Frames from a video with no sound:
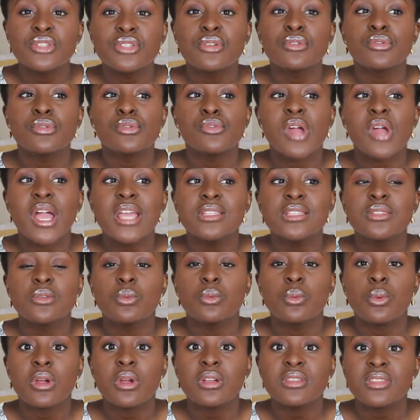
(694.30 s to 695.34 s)
Christ
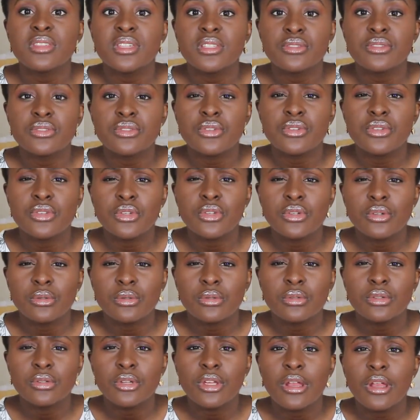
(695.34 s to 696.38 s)
worth it to you?
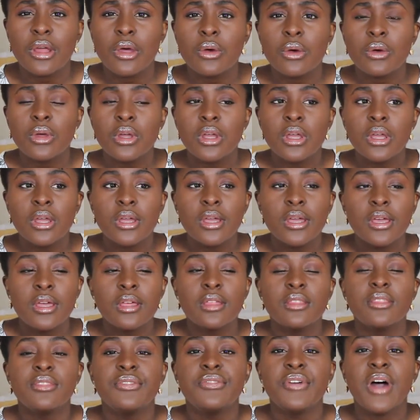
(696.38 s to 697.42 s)
You know,
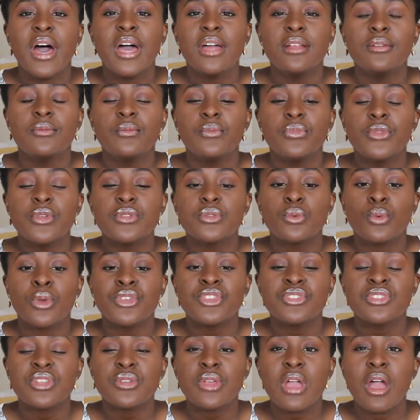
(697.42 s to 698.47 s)
that those
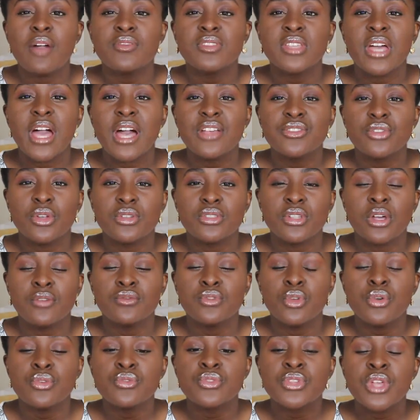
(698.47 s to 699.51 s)
questions that you have to ask yourself,
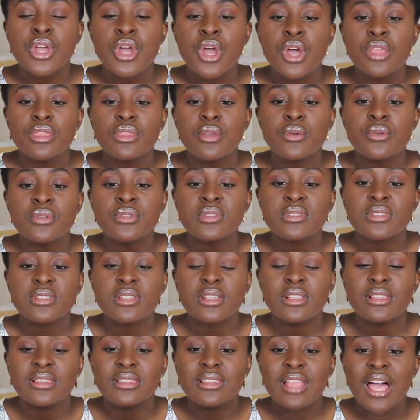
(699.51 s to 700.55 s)

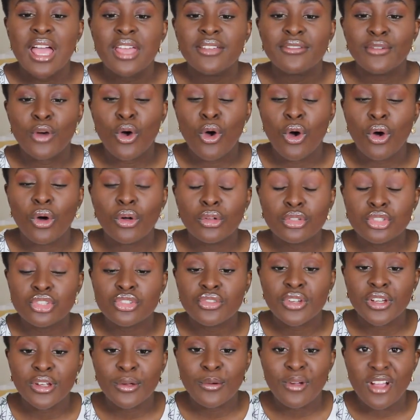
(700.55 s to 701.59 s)
those life
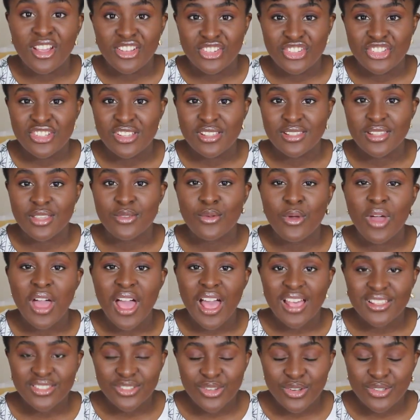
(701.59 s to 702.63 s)
altering questions that you
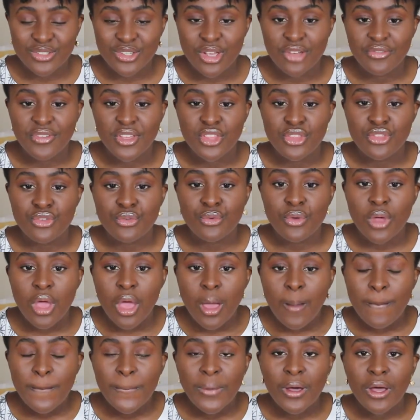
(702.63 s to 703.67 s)
ask yourself, and you
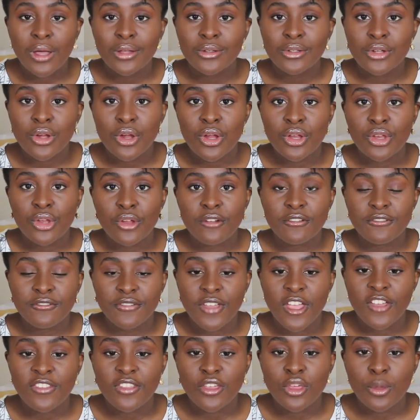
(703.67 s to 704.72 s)
ponder on your
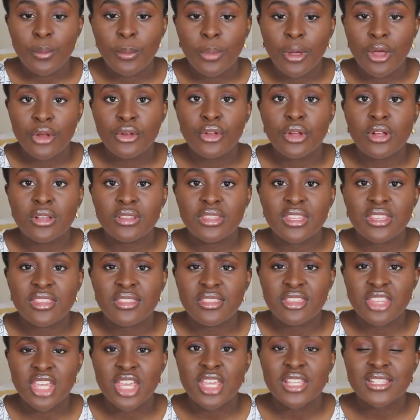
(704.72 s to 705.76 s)
faith, and you ponder on the
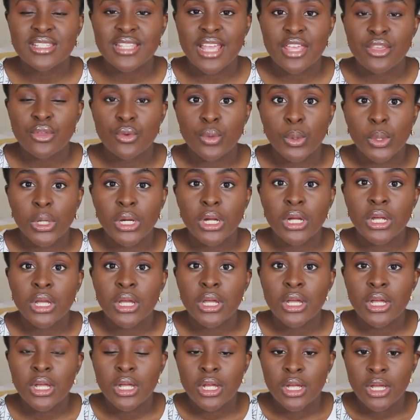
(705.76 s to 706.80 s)
things that you're
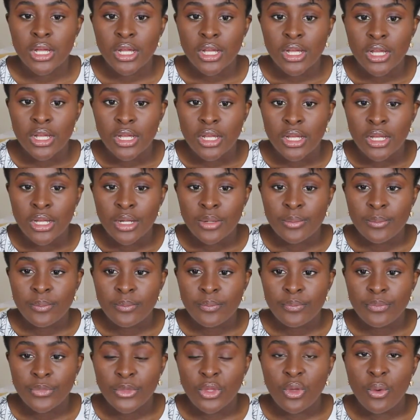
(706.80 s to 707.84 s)

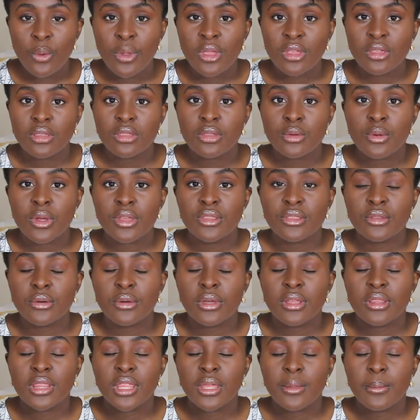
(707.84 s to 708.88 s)
going through, and
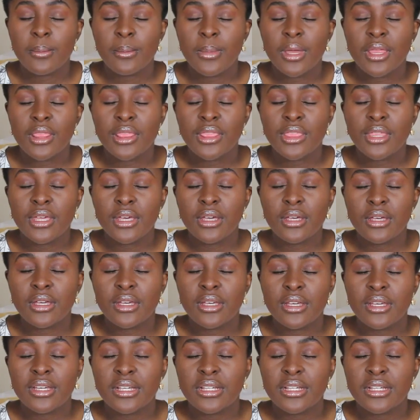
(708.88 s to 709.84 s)
the